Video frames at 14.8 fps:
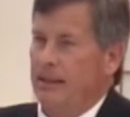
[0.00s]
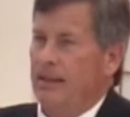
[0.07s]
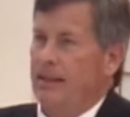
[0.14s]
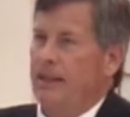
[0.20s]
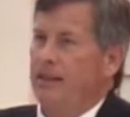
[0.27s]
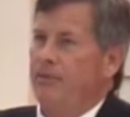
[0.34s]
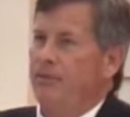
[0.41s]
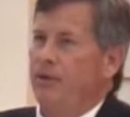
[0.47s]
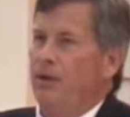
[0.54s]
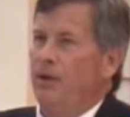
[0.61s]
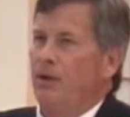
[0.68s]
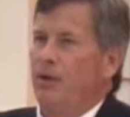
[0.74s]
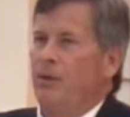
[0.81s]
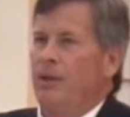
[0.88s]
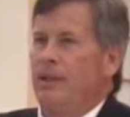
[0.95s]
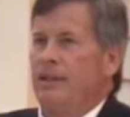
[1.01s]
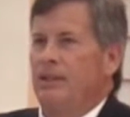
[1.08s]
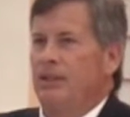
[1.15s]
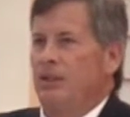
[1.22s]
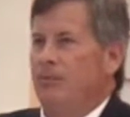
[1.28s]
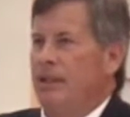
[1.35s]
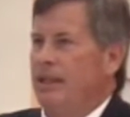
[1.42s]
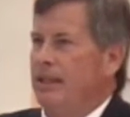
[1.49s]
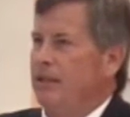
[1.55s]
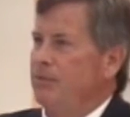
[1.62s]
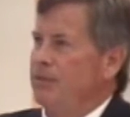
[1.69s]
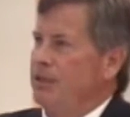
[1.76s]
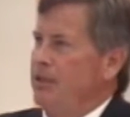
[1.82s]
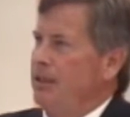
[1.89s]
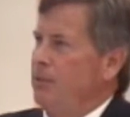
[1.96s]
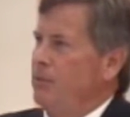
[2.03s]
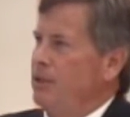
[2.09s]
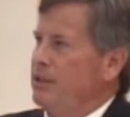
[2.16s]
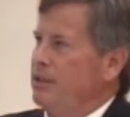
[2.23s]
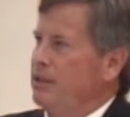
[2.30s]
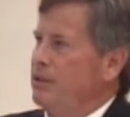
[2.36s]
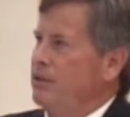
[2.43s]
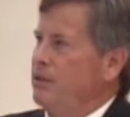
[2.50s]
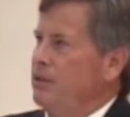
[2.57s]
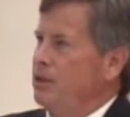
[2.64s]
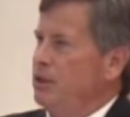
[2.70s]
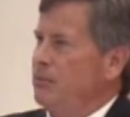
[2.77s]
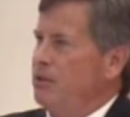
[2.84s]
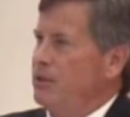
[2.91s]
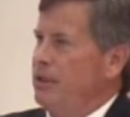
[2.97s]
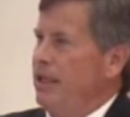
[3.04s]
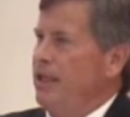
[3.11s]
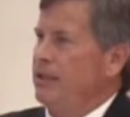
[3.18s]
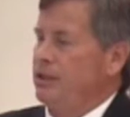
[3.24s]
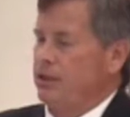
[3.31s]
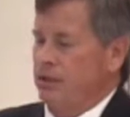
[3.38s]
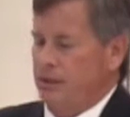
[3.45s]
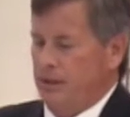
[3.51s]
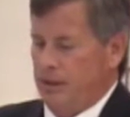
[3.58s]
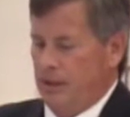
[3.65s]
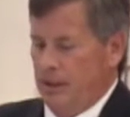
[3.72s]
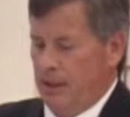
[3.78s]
If, though, somebody comes in and wants to do a substantial